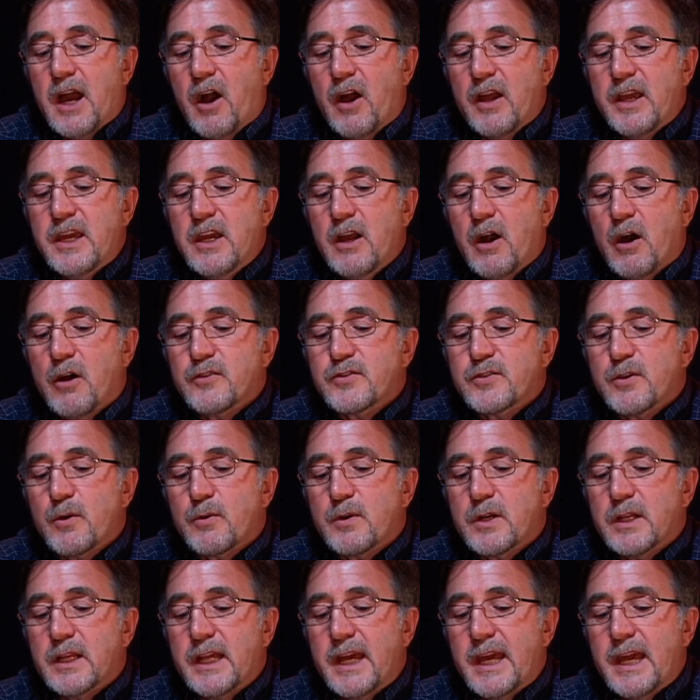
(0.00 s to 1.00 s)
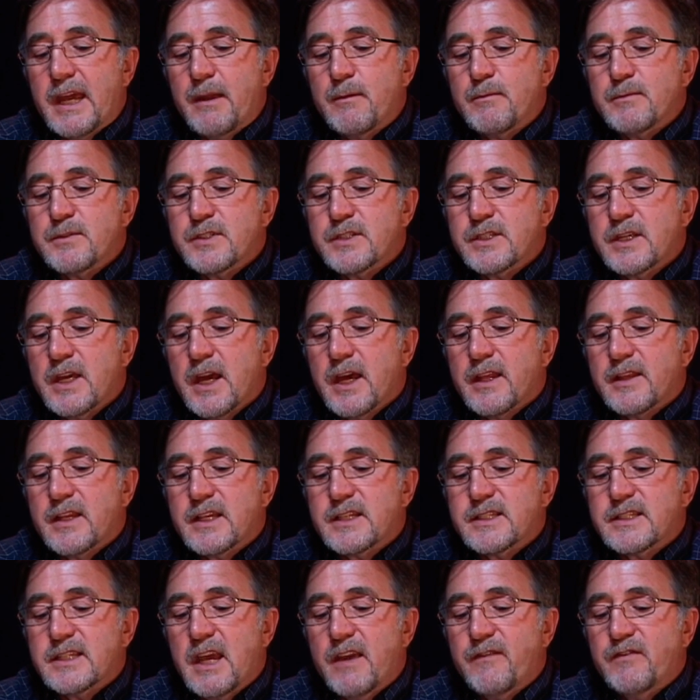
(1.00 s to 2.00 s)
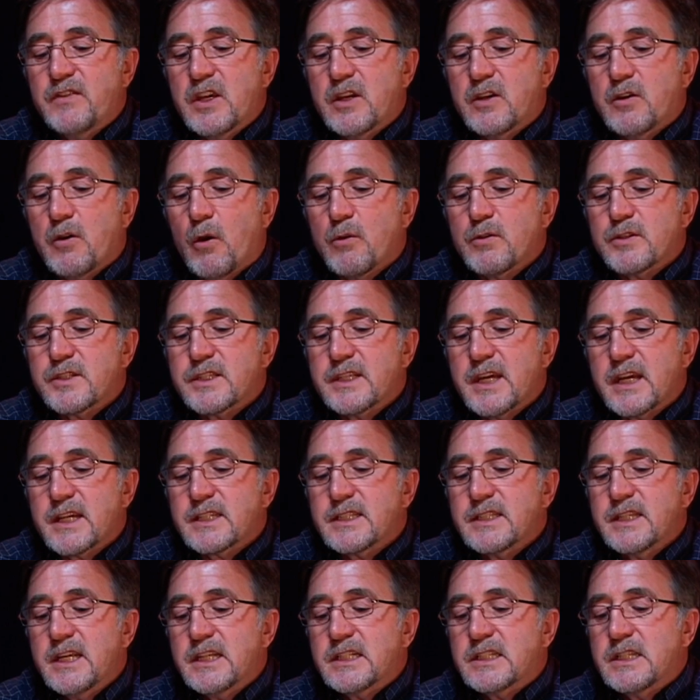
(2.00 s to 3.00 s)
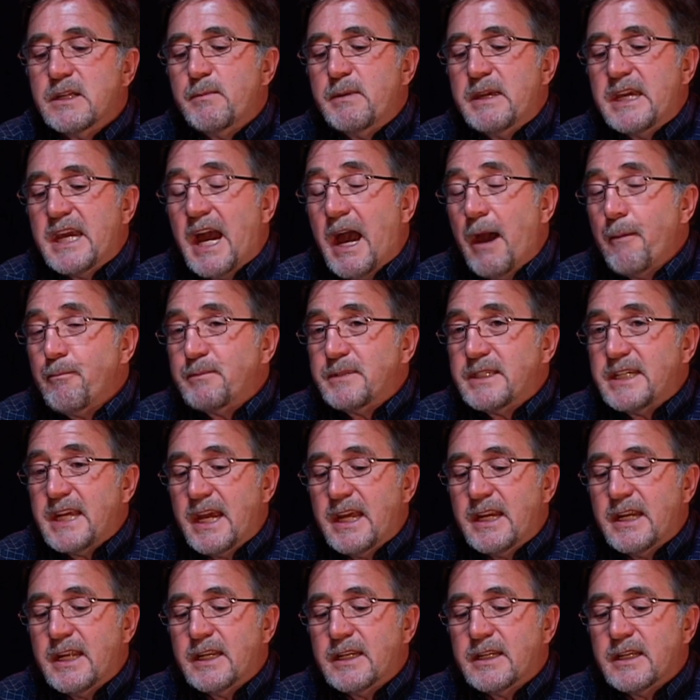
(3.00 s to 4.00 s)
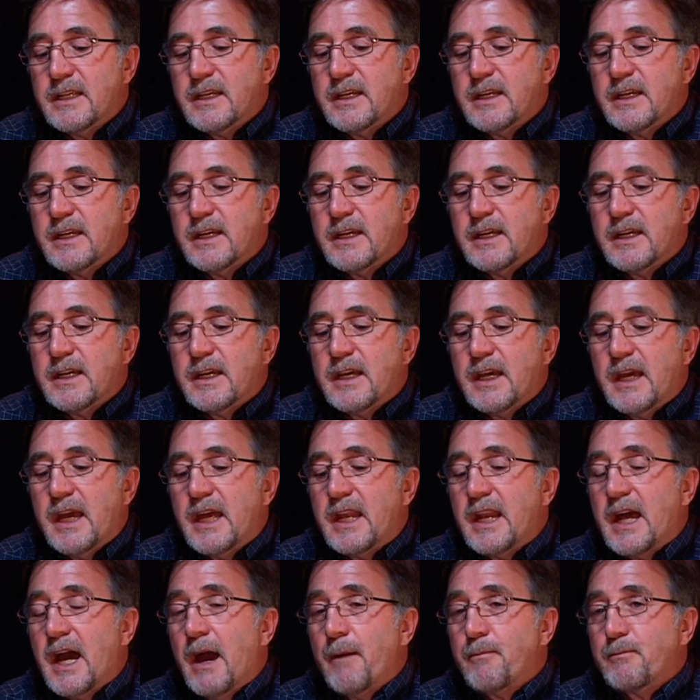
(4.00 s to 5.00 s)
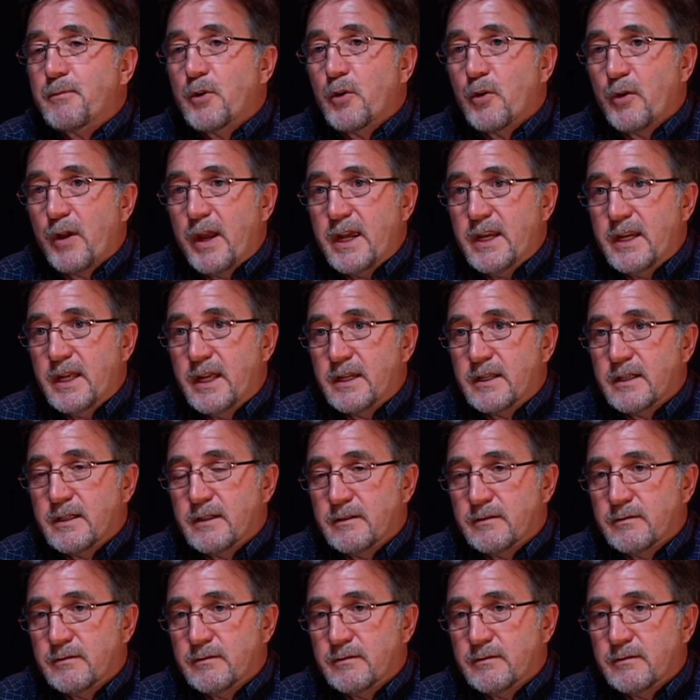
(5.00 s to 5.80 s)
He also claims that Safety Code 6 needs to be updated and upgraded.